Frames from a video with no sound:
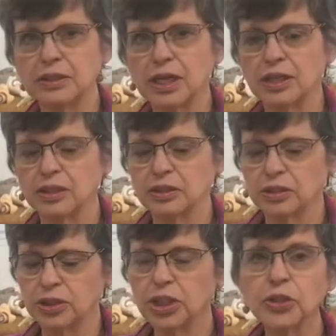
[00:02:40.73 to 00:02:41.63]
are
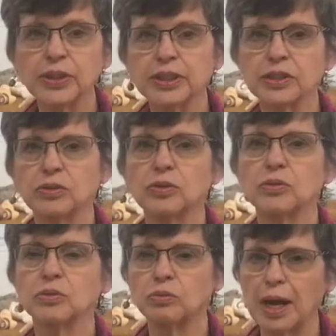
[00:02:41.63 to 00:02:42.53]
curing
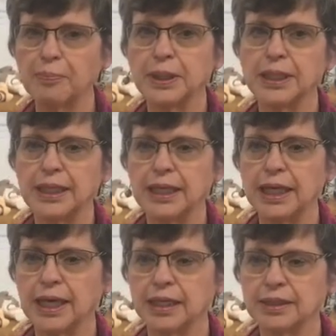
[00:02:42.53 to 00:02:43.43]
so rapidly
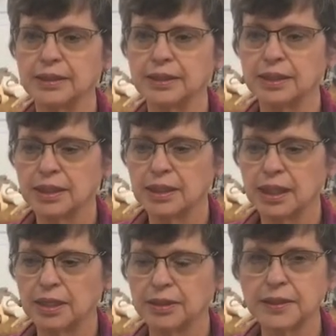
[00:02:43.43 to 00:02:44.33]
and is
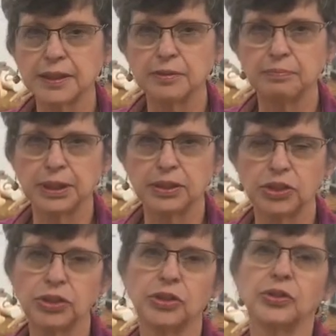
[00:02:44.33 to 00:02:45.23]
a thick
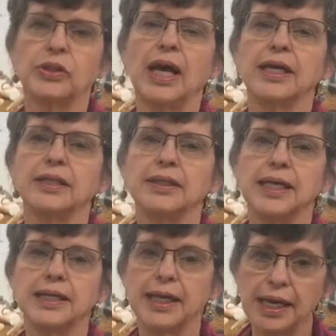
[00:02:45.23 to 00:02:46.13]
mixture that they
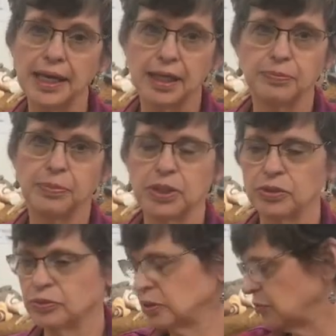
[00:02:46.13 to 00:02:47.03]
can be used